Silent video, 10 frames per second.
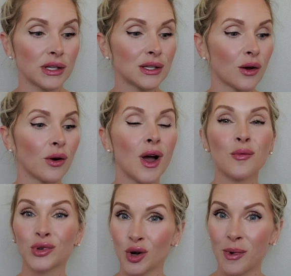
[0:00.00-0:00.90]
So
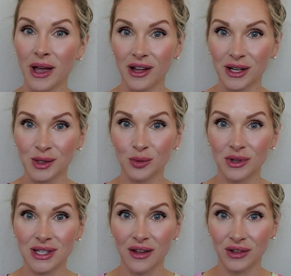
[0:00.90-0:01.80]
probiotics
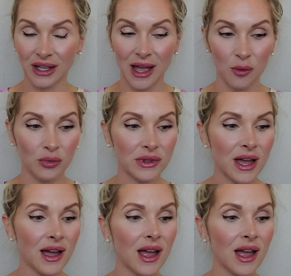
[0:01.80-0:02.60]
will definitely help with that.